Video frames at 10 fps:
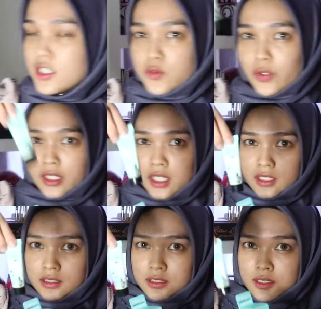This one
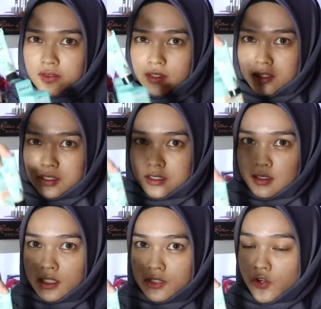yang
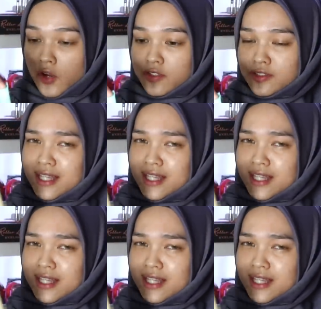the travel